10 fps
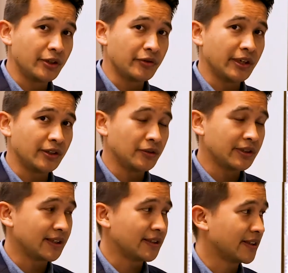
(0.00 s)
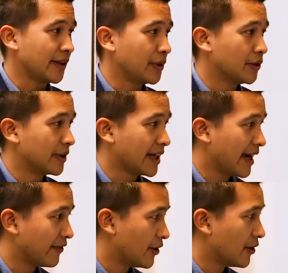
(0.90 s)
three twenty-two sensors that we already
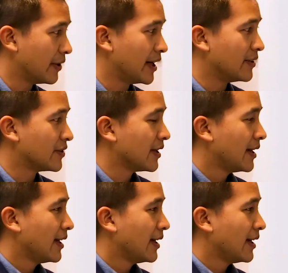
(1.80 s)
have in our range,